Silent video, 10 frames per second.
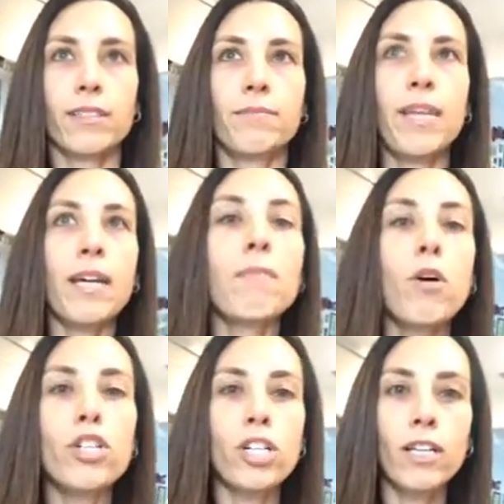being
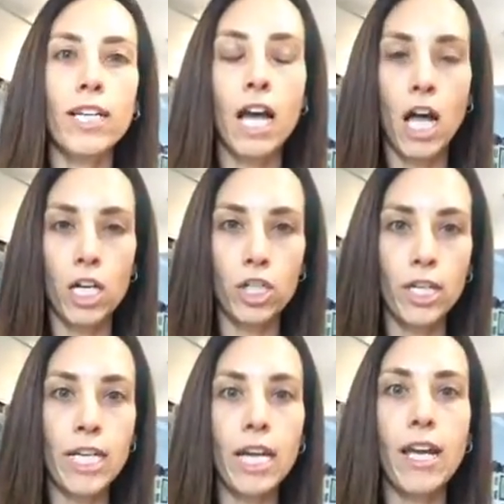emotionally
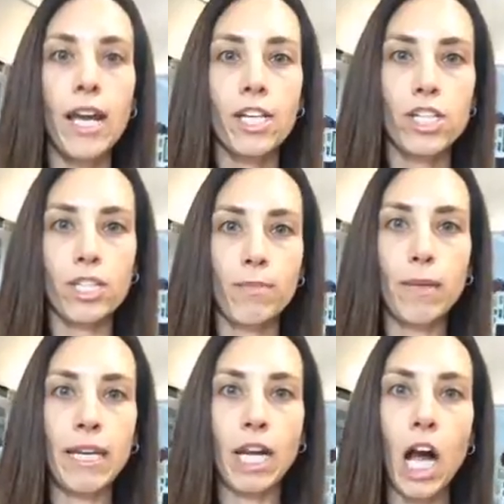hungry and just
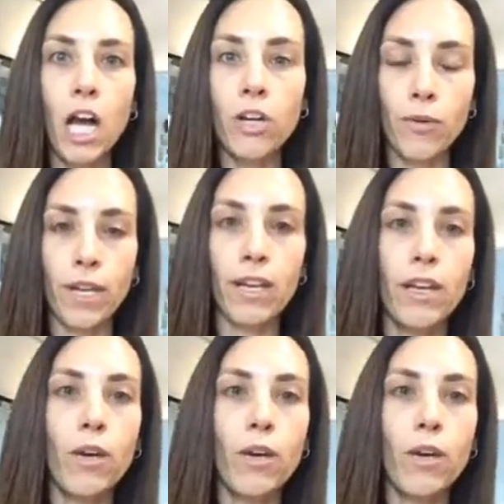being hungry.